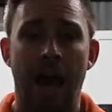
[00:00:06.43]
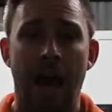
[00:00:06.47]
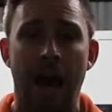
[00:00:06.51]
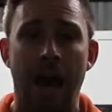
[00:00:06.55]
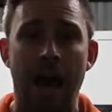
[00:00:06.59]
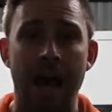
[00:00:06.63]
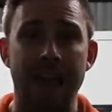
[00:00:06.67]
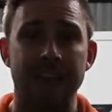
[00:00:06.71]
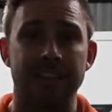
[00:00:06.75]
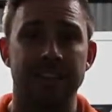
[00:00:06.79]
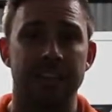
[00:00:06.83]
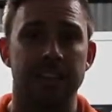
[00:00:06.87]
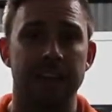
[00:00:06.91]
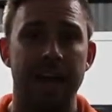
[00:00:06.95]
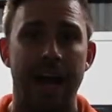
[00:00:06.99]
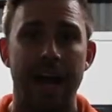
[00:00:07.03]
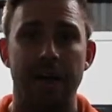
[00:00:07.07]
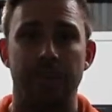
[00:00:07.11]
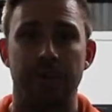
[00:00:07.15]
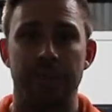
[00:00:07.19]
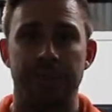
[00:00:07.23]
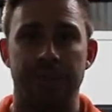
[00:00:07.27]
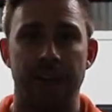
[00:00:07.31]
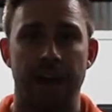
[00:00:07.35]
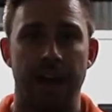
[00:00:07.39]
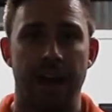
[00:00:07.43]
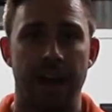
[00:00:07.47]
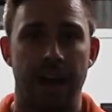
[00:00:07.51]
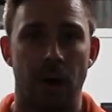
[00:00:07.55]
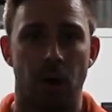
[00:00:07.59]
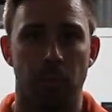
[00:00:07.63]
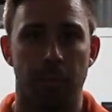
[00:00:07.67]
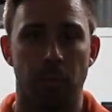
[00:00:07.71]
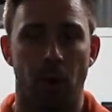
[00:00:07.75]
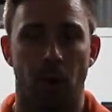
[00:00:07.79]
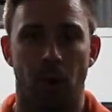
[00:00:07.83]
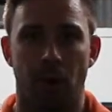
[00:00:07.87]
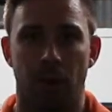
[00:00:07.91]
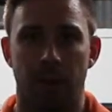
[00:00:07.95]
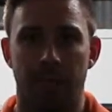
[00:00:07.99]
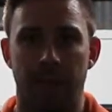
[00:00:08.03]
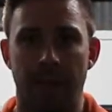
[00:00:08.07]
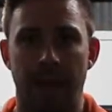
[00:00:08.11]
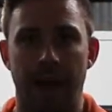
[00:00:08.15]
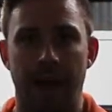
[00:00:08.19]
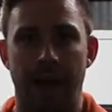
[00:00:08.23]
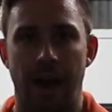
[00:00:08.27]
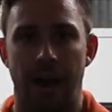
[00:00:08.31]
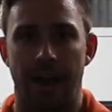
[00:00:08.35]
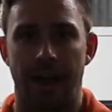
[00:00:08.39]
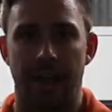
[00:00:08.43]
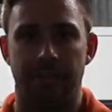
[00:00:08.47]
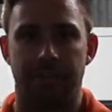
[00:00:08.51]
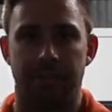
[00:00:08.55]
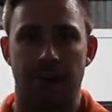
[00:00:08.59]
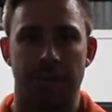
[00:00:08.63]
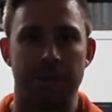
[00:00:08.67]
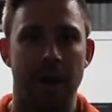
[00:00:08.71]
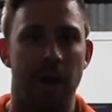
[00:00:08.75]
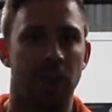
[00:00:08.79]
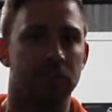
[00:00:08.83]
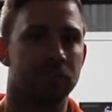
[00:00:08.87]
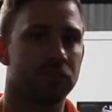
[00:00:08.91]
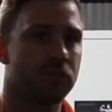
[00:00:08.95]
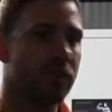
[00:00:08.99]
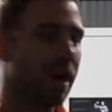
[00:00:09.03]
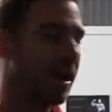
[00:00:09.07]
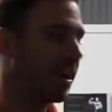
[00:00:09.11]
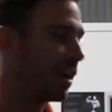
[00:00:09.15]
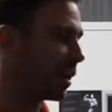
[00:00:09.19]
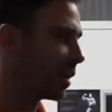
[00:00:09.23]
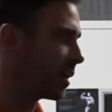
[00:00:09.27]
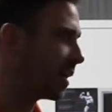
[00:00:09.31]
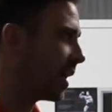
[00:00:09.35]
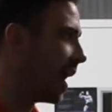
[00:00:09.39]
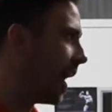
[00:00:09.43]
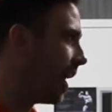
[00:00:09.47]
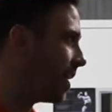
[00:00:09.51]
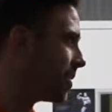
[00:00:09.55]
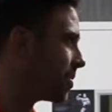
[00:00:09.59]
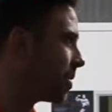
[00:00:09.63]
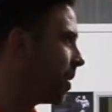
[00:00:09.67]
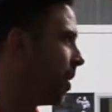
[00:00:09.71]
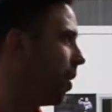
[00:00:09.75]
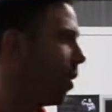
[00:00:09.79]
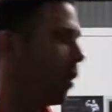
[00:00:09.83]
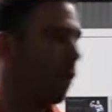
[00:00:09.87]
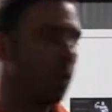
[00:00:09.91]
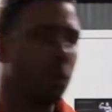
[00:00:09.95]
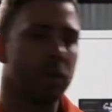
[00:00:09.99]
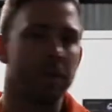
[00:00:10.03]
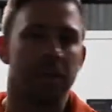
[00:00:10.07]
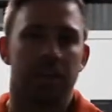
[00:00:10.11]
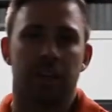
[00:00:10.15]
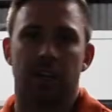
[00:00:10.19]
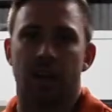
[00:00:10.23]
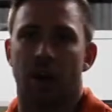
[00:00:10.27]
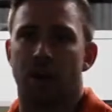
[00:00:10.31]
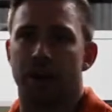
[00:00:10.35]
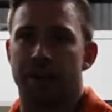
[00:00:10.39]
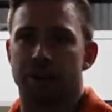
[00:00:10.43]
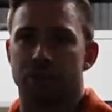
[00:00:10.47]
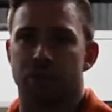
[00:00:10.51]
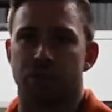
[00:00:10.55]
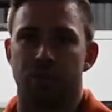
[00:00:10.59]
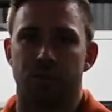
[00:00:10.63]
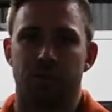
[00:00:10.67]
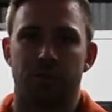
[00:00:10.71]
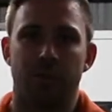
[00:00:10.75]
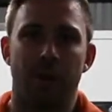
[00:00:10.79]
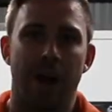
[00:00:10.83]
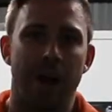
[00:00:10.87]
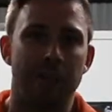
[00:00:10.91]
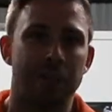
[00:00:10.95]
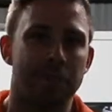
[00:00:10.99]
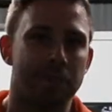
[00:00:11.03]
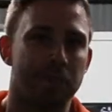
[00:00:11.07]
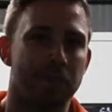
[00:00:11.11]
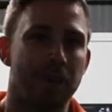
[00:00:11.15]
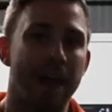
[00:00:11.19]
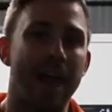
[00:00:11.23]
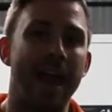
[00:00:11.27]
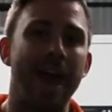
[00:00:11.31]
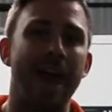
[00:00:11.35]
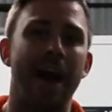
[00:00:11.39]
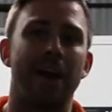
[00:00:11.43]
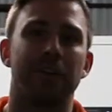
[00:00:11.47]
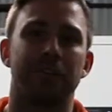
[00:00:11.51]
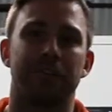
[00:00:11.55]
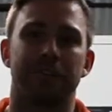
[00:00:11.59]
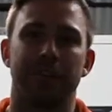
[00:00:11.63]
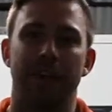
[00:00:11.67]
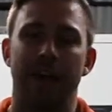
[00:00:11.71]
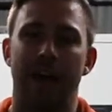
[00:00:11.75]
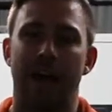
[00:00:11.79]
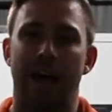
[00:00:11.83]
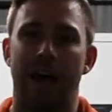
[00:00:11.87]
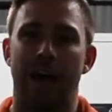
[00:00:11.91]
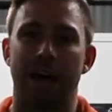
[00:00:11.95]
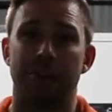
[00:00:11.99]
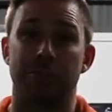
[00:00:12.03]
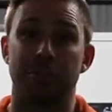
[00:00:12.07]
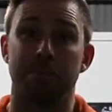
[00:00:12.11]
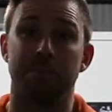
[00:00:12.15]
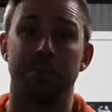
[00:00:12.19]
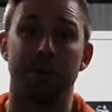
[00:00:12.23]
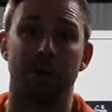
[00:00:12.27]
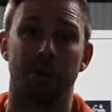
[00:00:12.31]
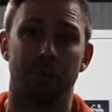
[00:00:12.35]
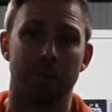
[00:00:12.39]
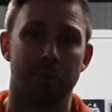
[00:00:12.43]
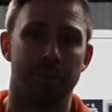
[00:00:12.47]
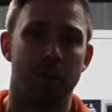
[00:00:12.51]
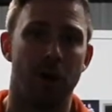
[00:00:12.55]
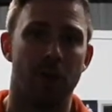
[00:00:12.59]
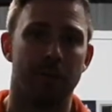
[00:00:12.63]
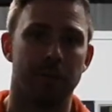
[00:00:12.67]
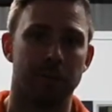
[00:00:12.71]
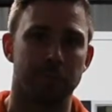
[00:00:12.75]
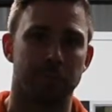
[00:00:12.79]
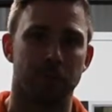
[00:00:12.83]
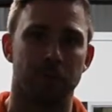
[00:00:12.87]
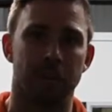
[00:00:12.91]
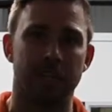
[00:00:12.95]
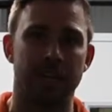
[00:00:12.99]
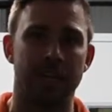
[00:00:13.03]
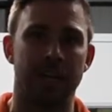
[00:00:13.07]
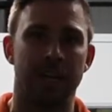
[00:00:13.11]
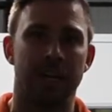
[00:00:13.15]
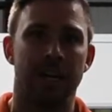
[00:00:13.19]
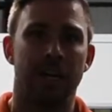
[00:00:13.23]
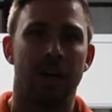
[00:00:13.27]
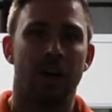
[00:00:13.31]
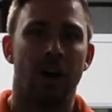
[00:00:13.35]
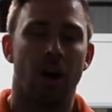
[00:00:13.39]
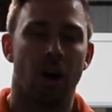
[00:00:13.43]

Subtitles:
And today, with the help of our head female trainer, Kate, we are going to run through how to build the perfect booty.